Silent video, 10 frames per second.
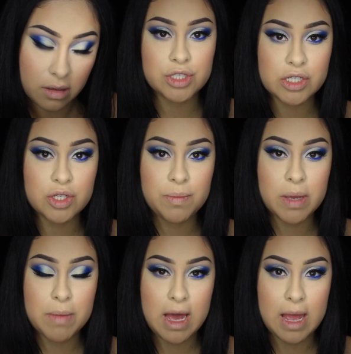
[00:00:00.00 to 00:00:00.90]
Just to make
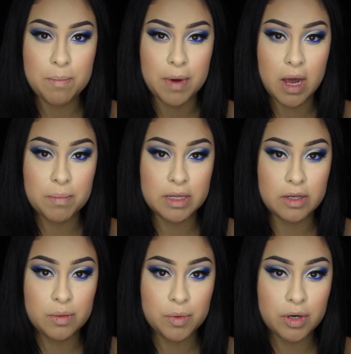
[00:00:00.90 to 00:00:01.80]
my eye pop a
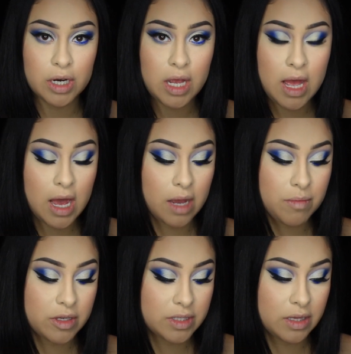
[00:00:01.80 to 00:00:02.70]
little more, I'm
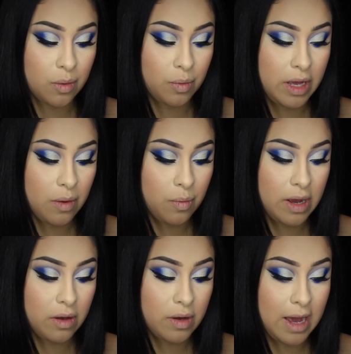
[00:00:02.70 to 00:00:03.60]
using the Wet n
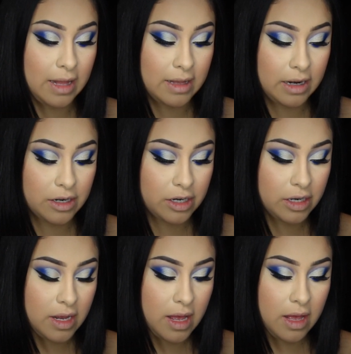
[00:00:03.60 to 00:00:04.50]
Wild
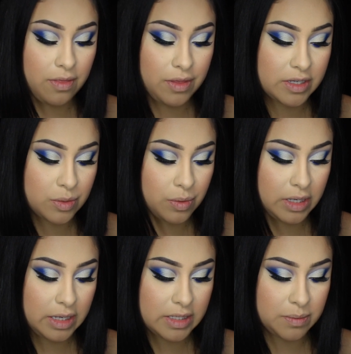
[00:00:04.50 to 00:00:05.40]
eyeliner, and this
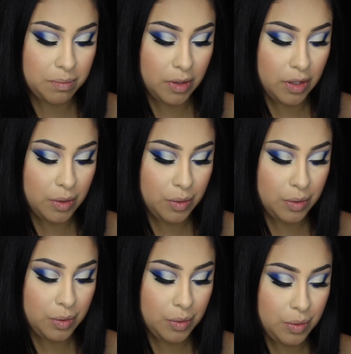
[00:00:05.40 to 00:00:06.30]
one is blue.
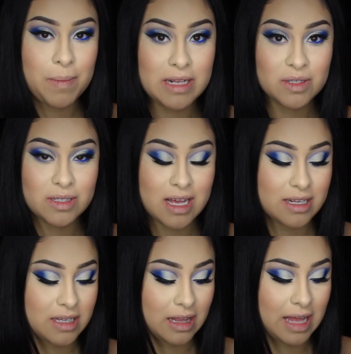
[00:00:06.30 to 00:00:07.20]
The pencil
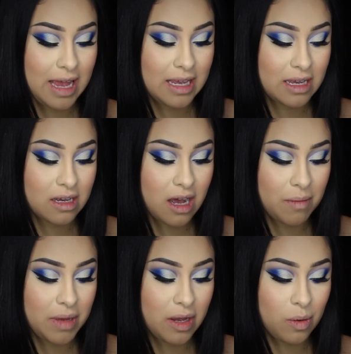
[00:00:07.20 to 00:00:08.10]
says like,
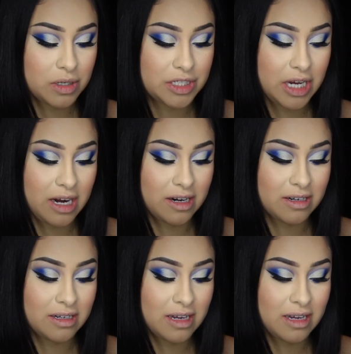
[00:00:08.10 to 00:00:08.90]
comment, or share.